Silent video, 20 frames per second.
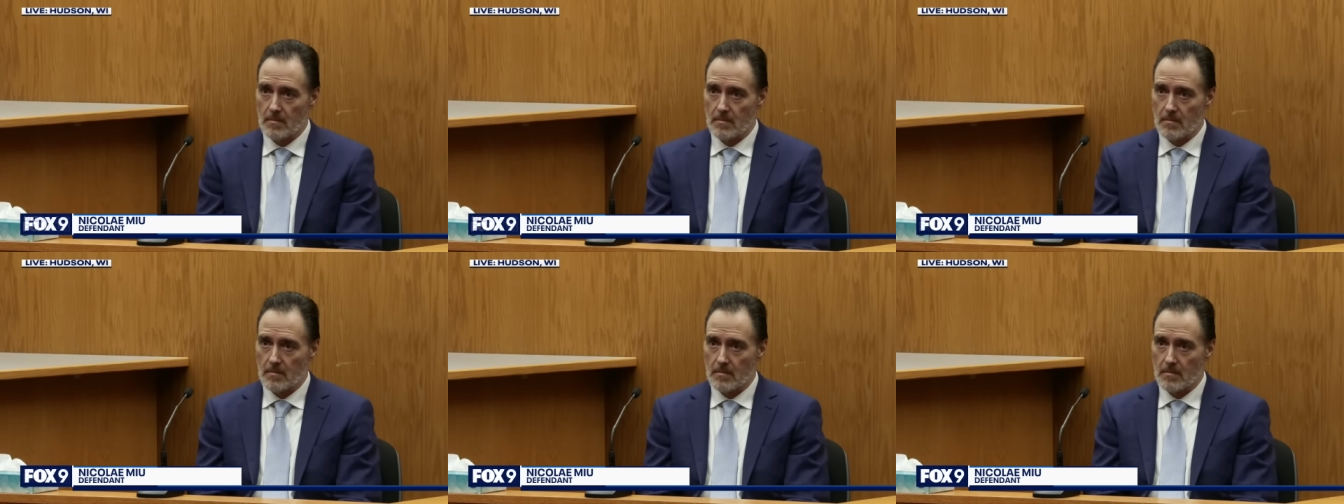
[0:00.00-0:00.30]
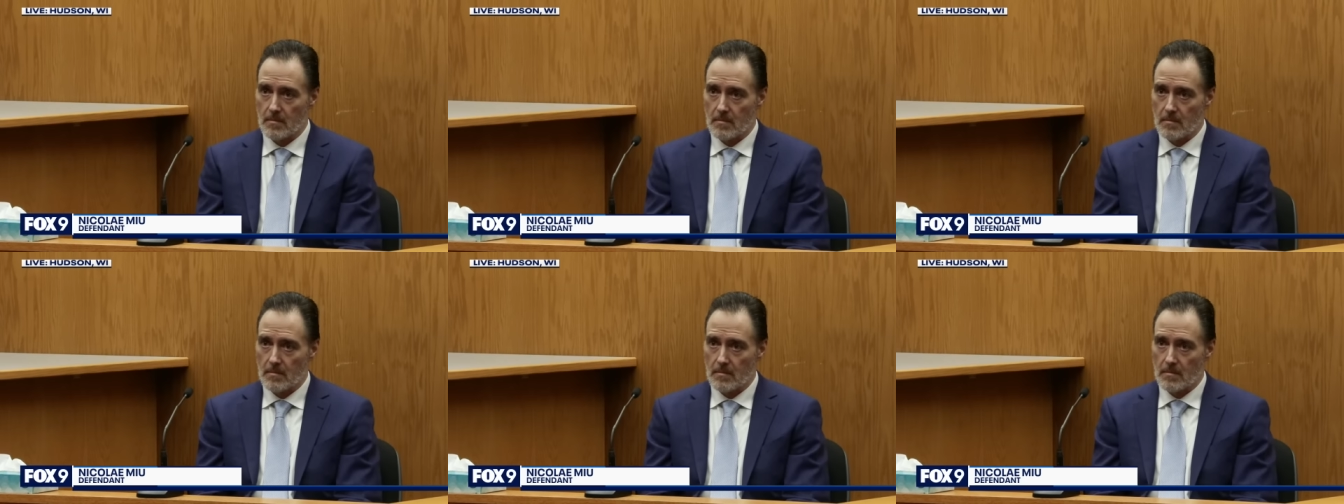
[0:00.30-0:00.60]
How many
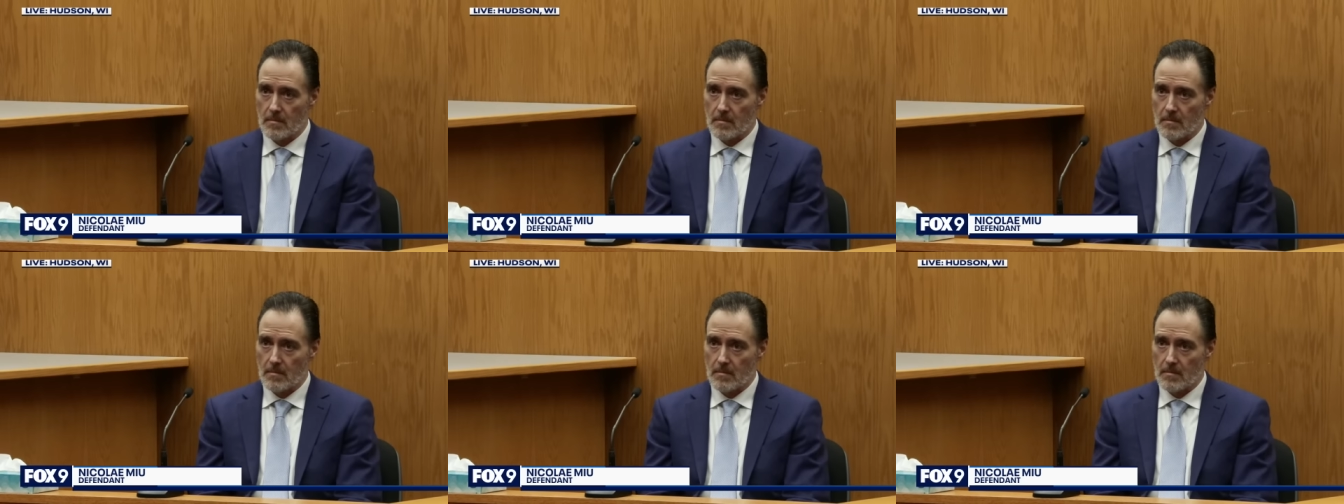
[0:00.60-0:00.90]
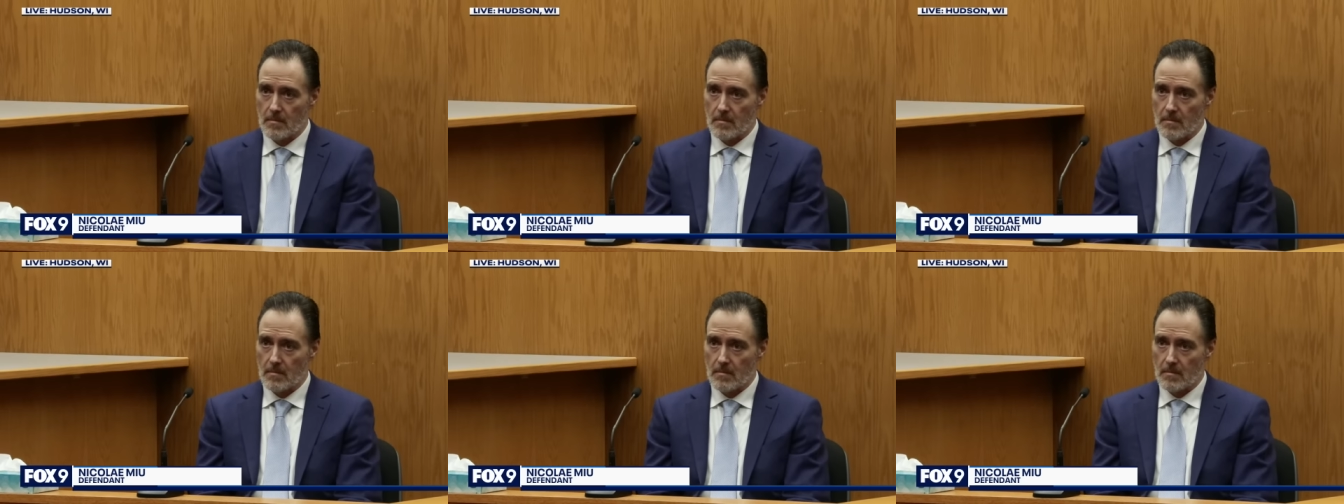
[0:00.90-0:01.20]
people are
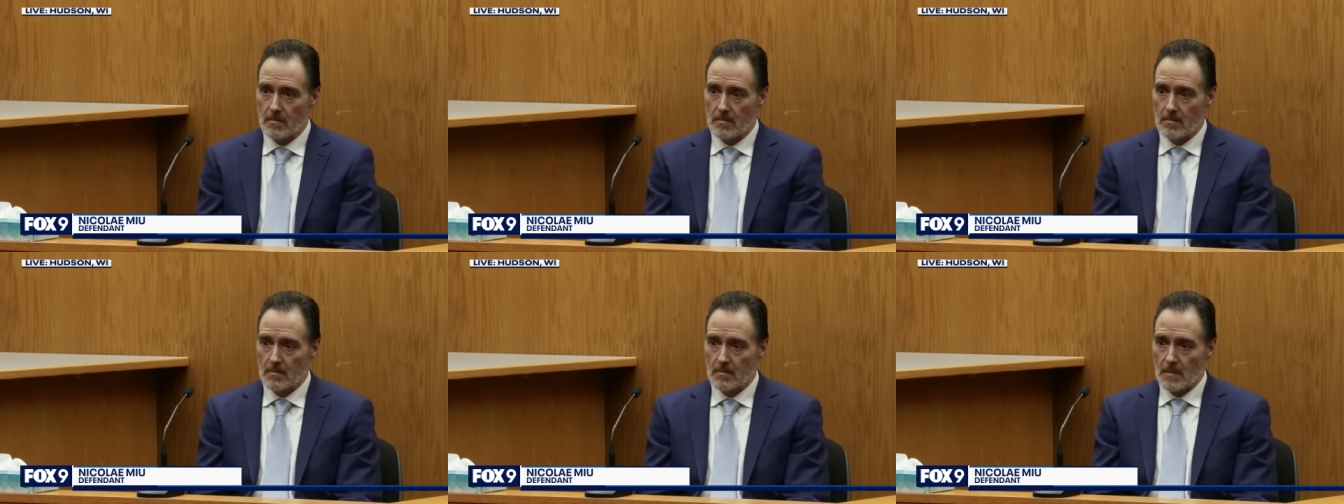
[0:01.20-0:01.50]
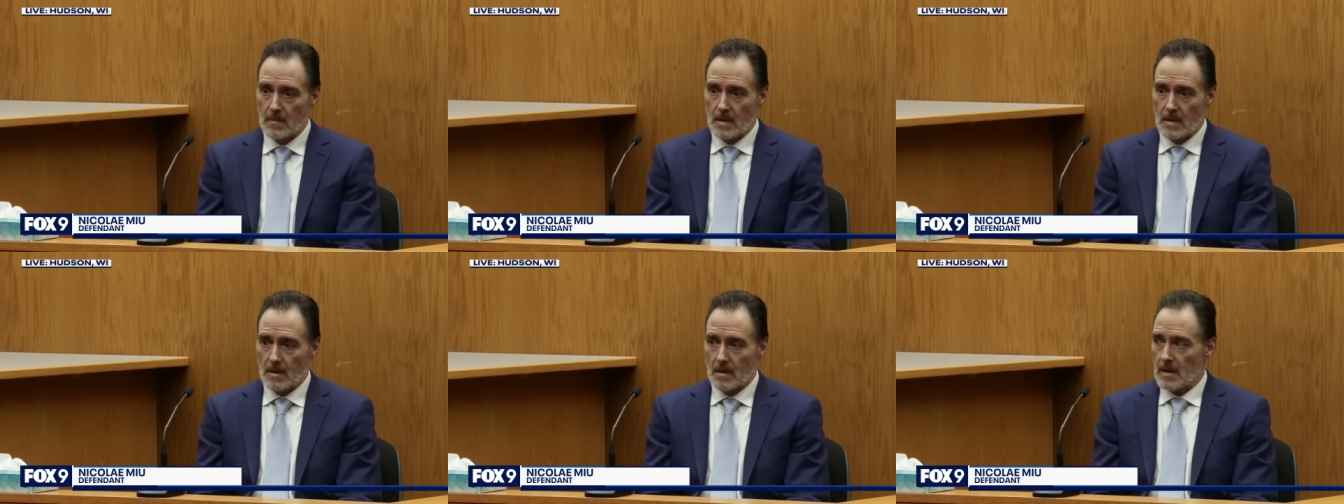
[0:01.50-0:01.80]
attacking you?
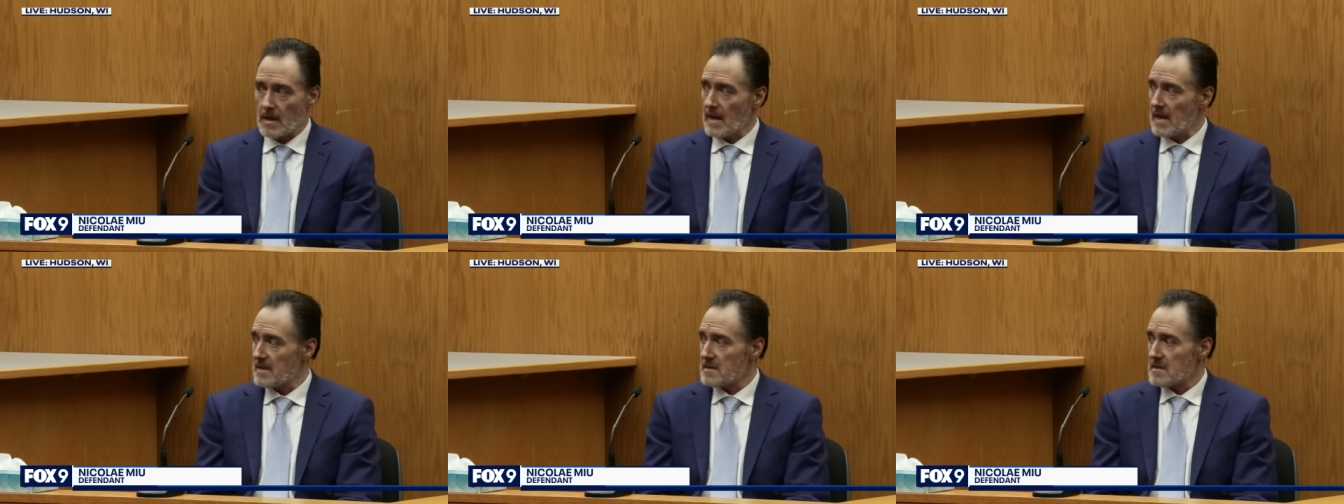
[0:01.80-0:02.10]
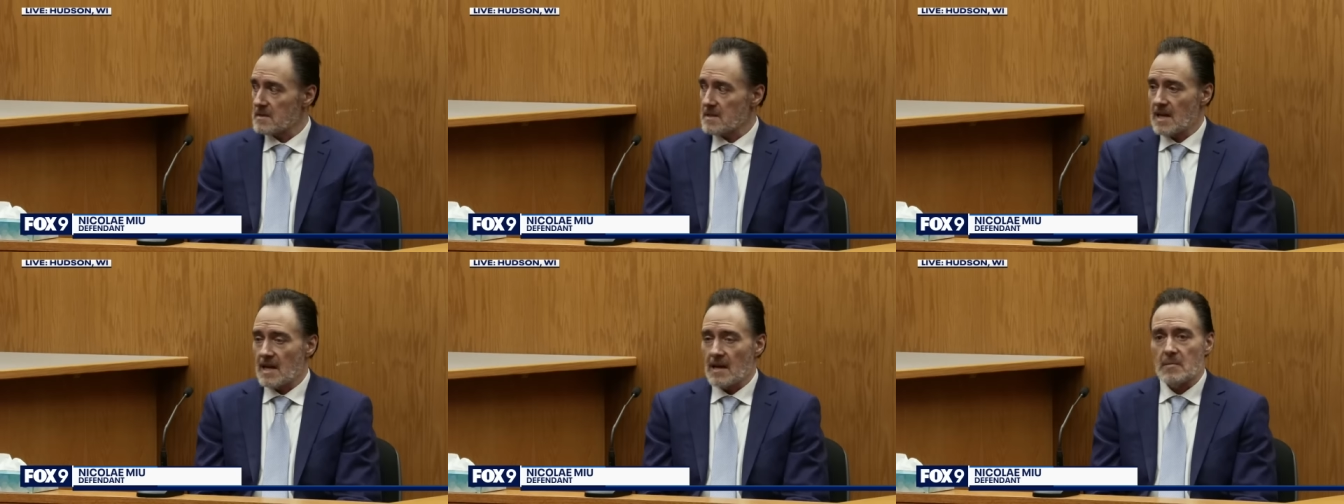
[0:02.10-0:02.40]
At
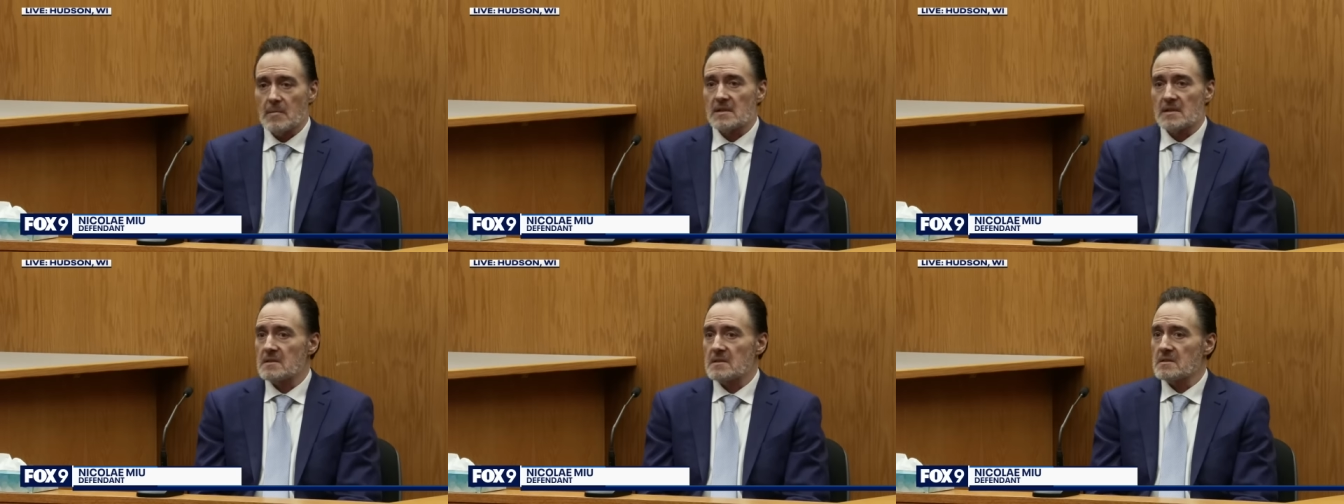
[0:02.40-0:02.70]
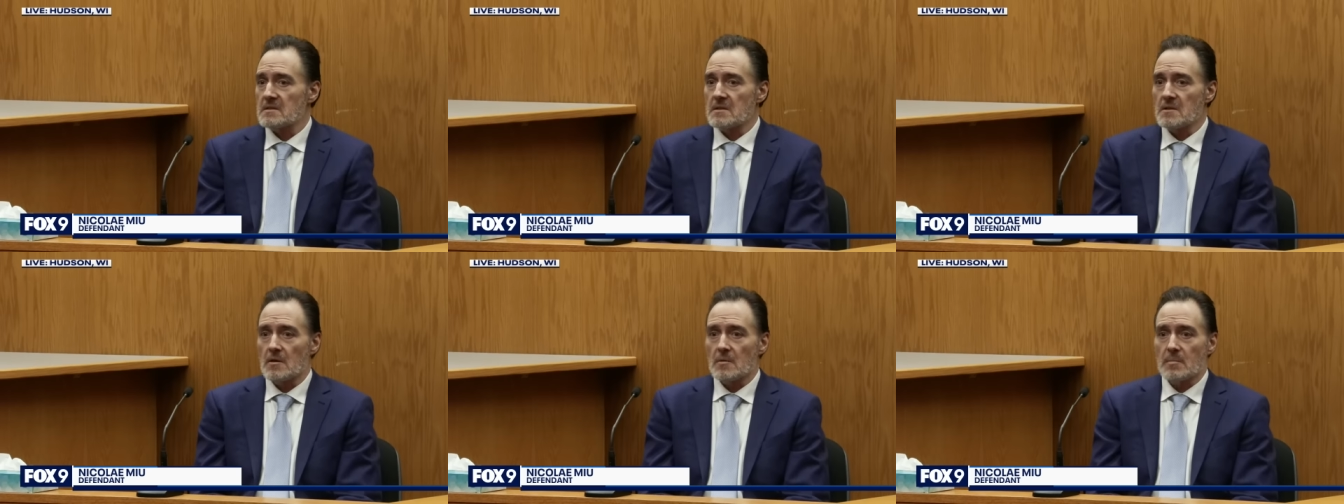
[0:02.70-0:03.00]
the time, I
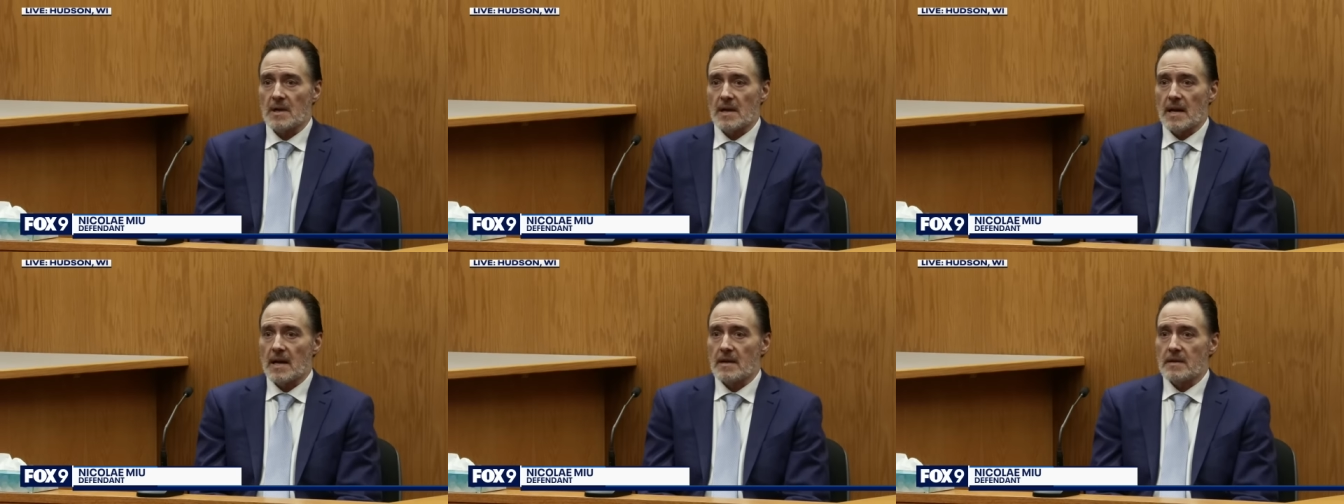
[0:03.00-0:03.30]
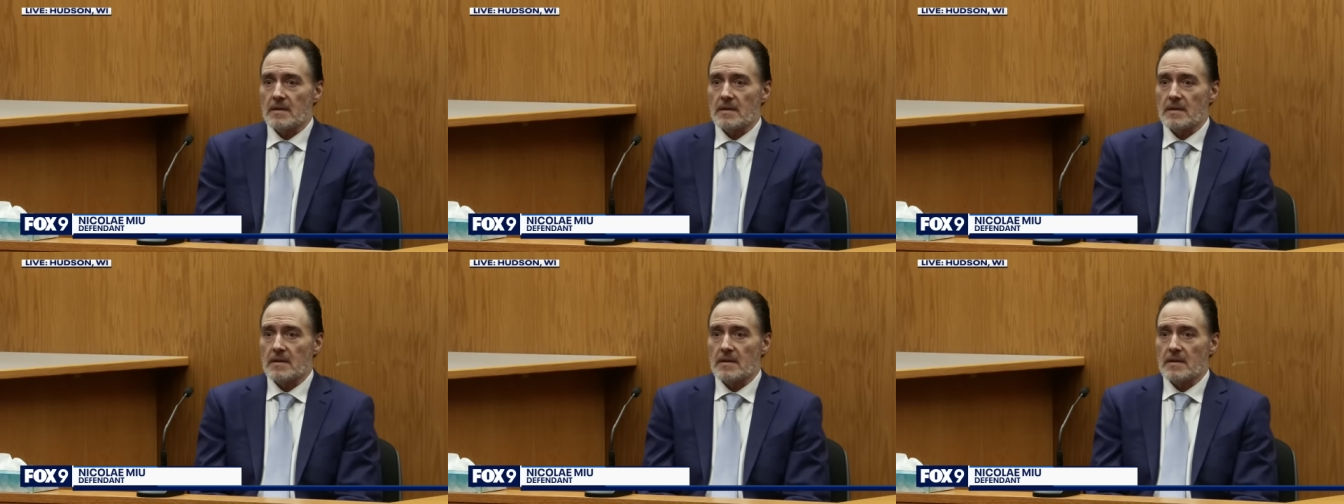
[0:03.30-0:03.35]
didn't know, but I,